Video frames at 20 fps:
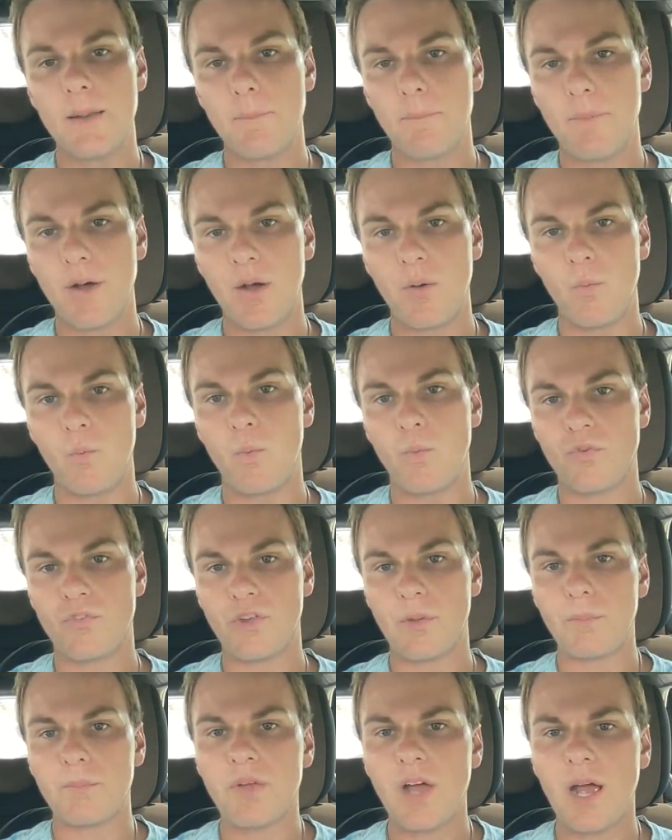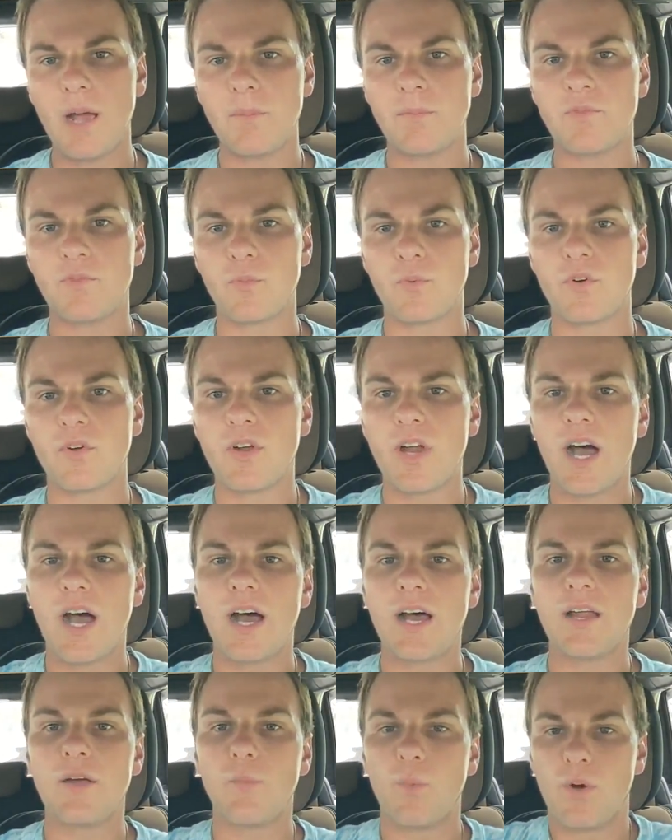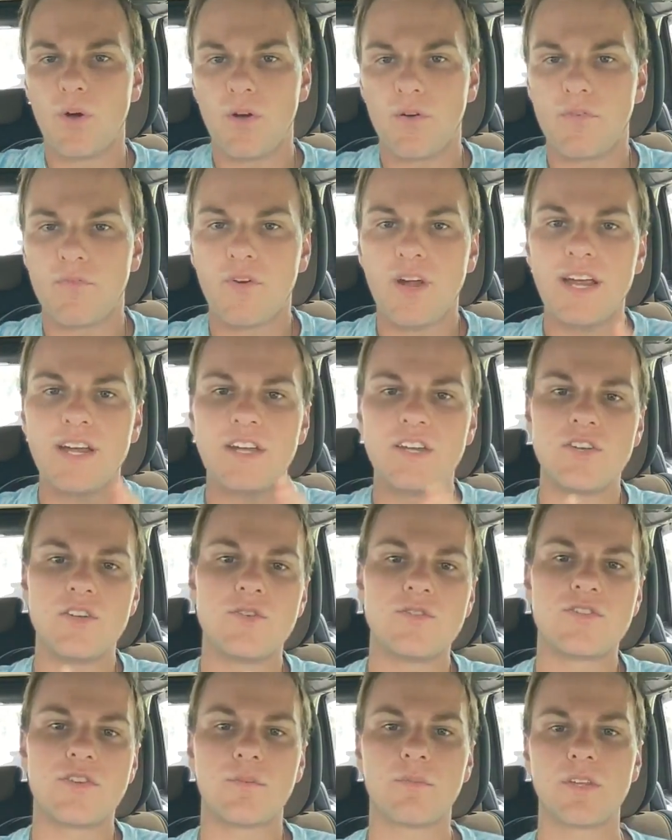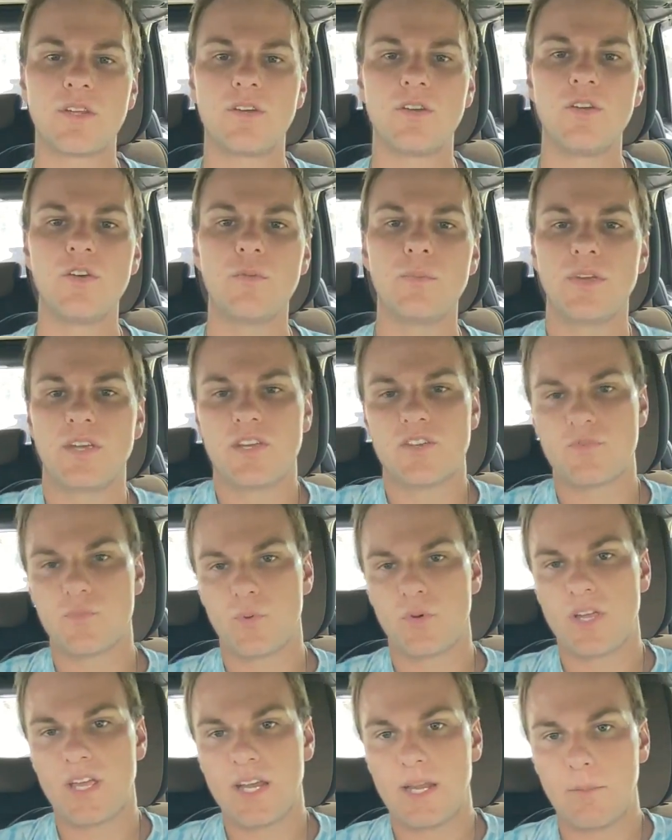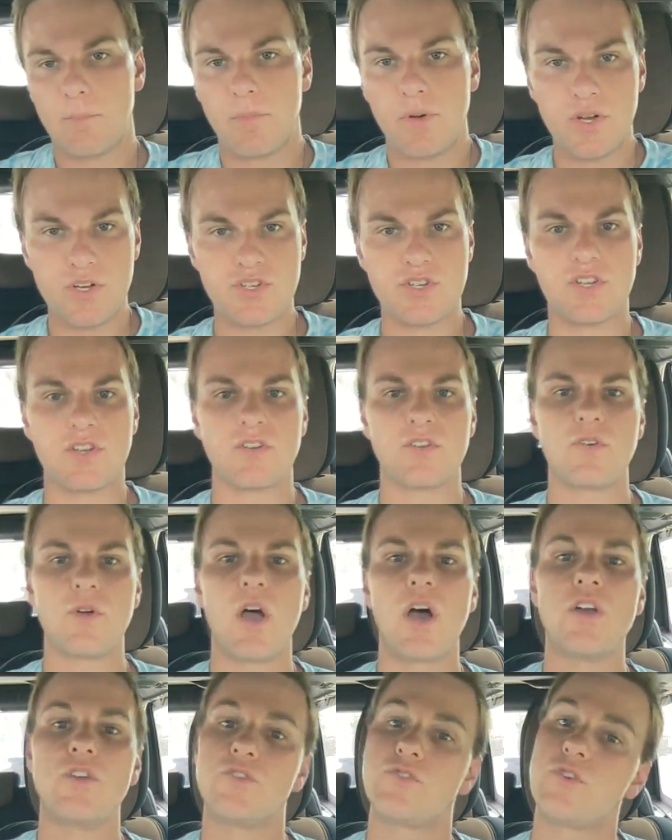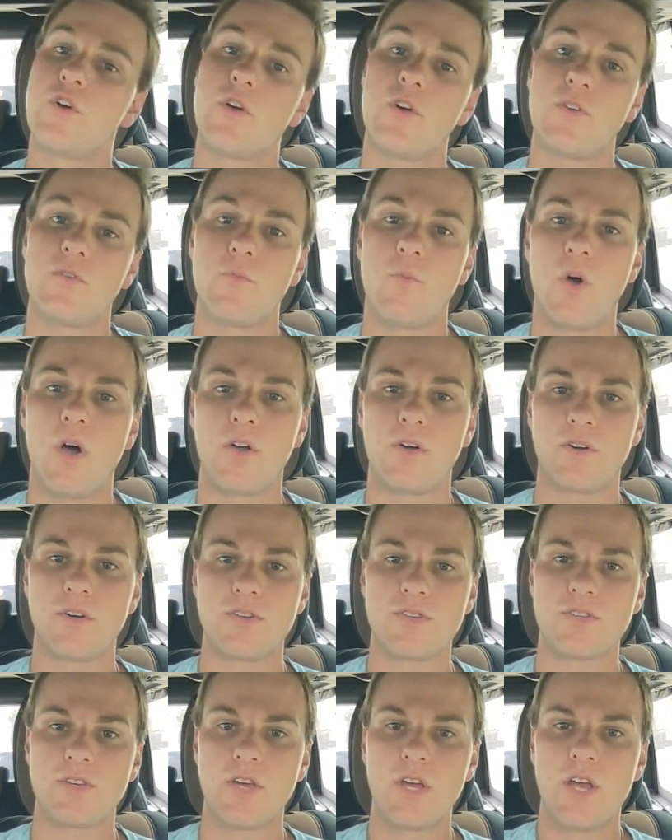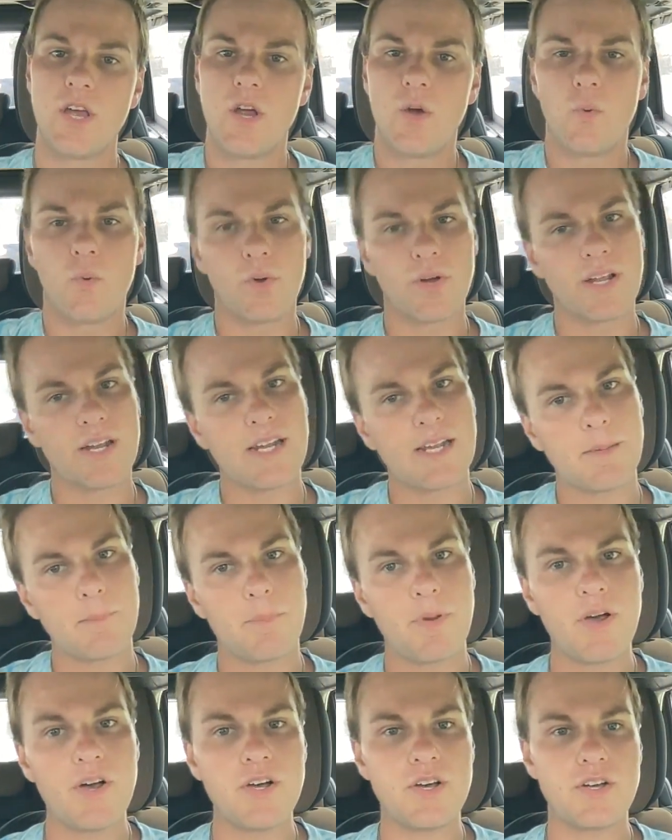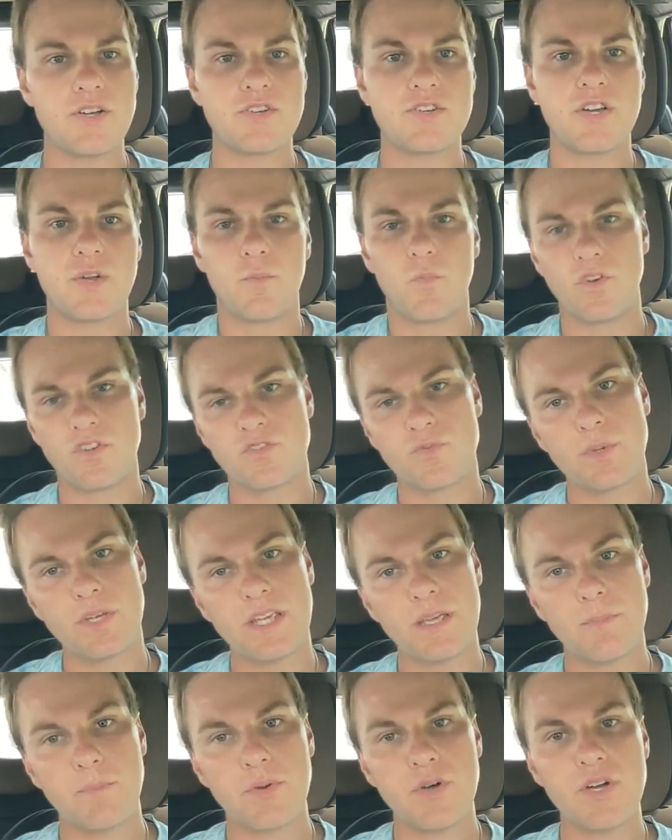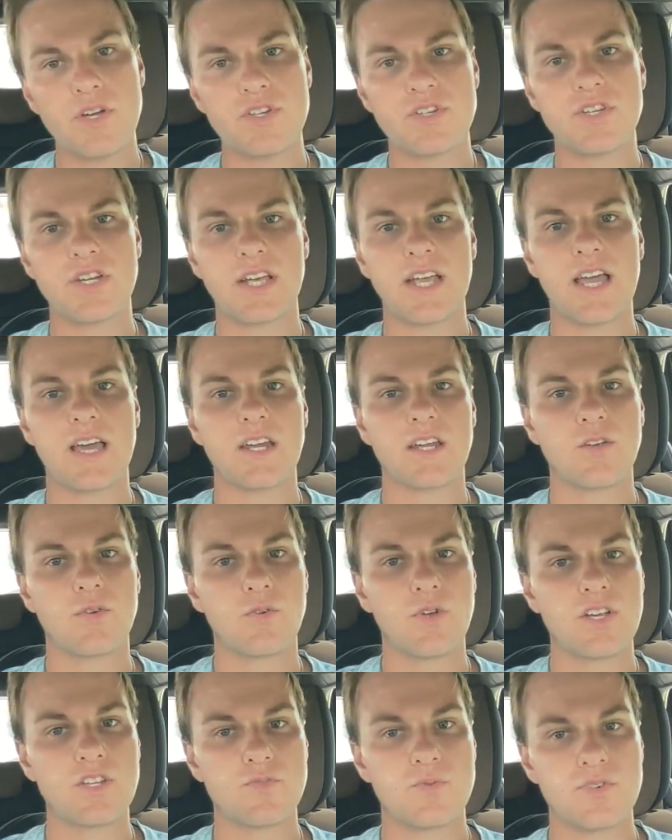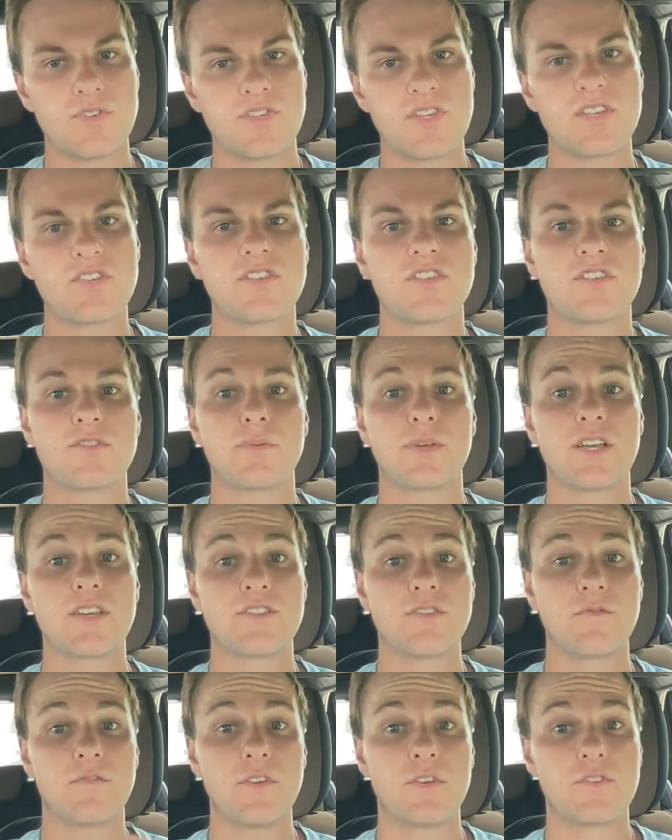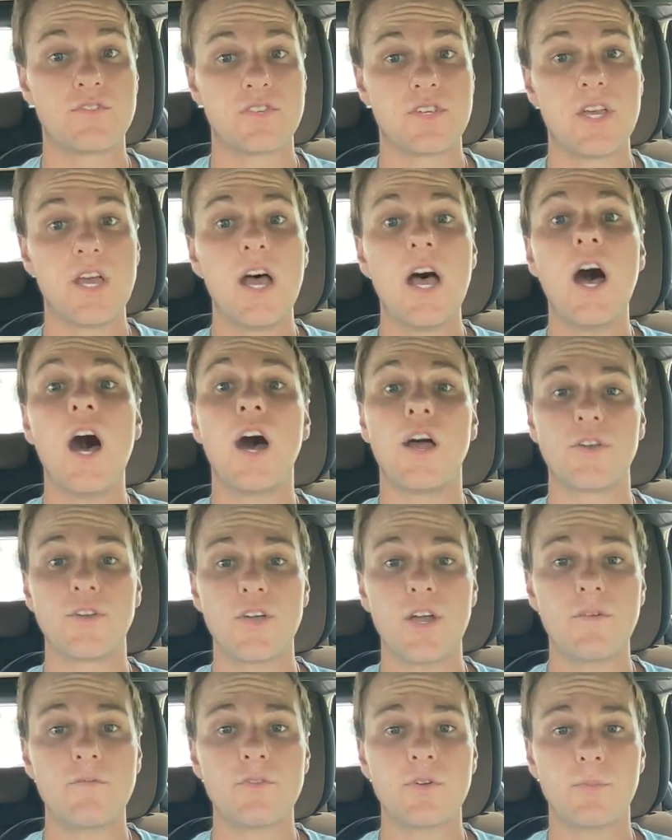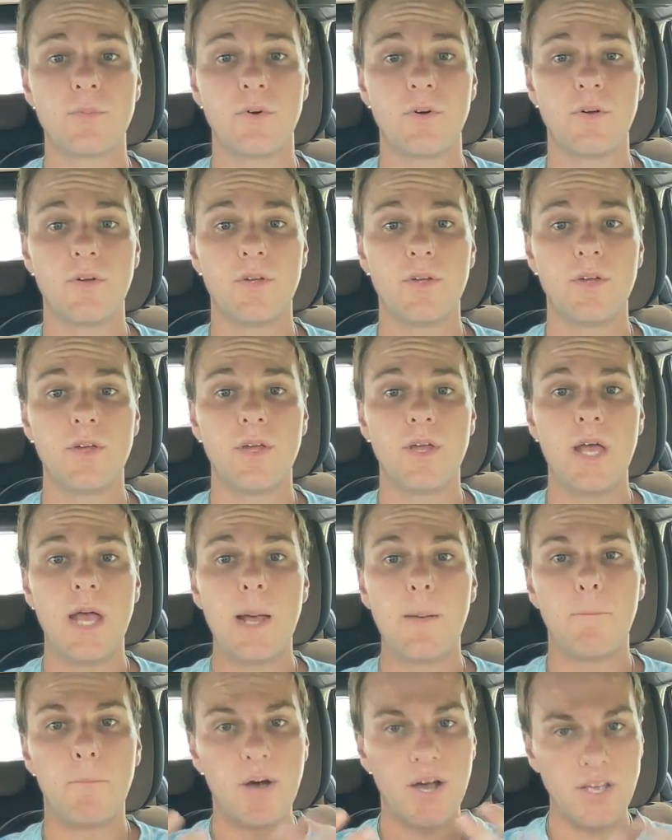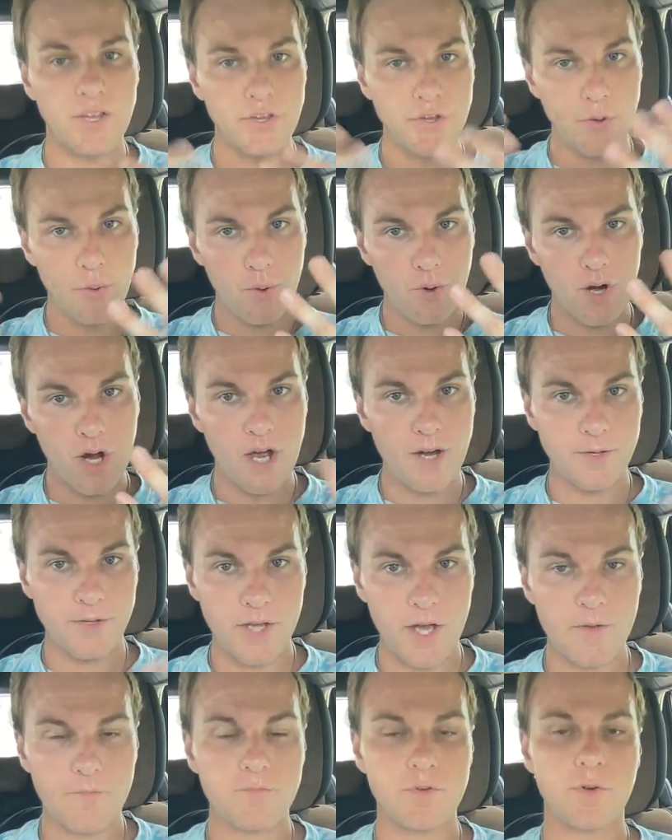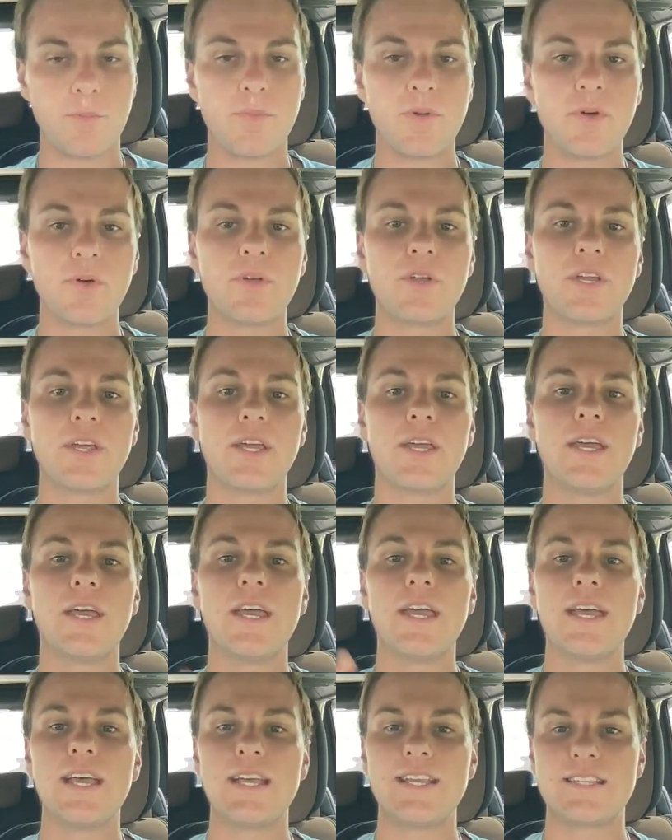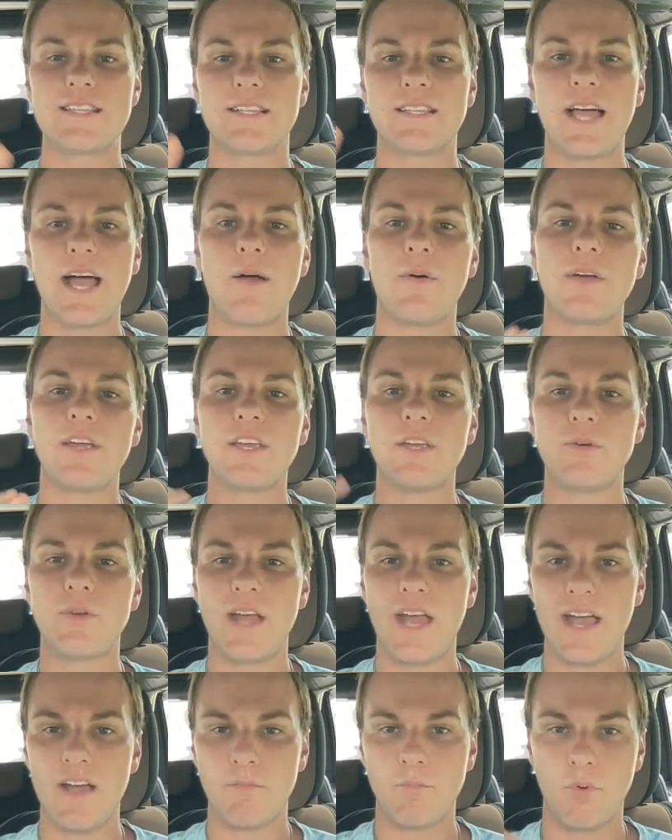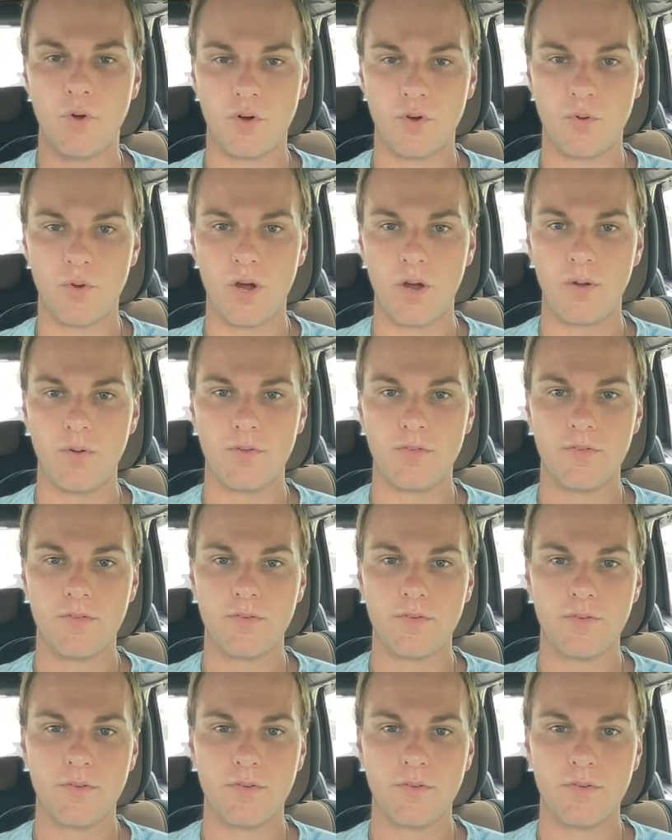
But sometimes we're afraid to do something new because we're getting pushed into uncharted waters. We're getting pushed, and once we get pushed, it kind of creates resistance because it feels uncomfortable. But your uncomfortability is allowing you to have more growth.